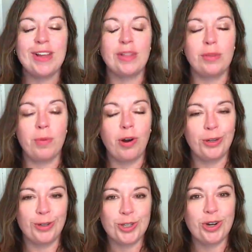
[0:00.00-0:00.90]
the part of
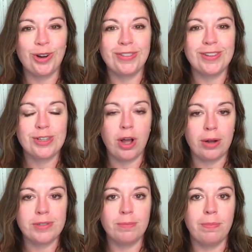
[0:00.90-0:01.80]
your chart that
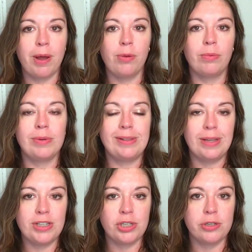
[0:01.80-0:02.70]
talks about
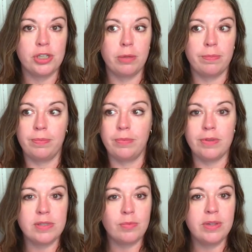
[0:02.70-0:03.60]
relationship.
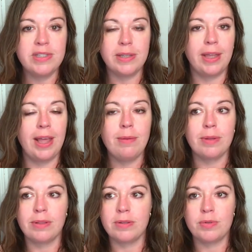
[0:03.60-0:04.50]
This runs the
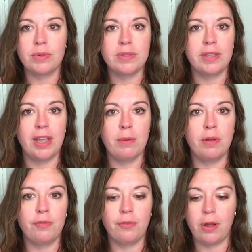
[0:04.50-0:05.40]
gamut. This runs the gamut
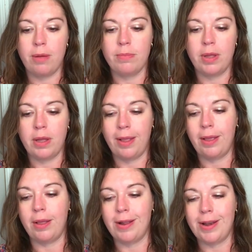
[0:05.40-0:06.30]
from
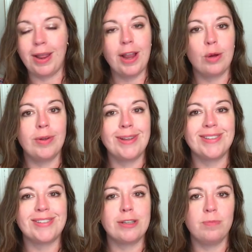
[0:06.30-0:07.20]
a, an
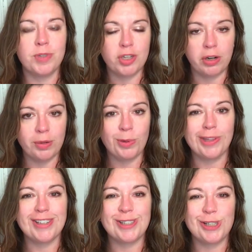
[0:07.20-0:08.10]
Aries starting
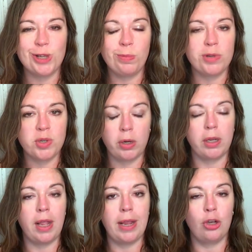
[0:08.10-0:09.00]
relationship or starting
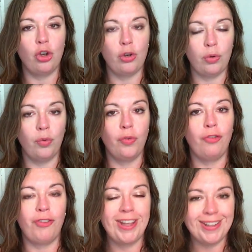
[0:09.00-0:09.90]
a new
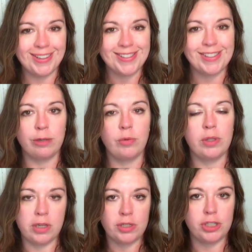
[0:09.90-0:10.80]
phase in a
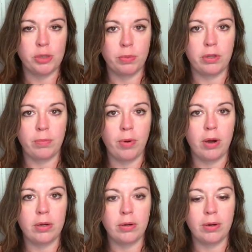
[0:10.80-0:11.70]
relationship with their
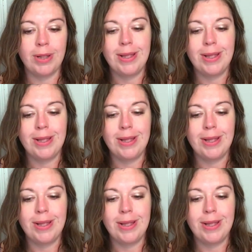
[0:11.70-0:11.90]
partner.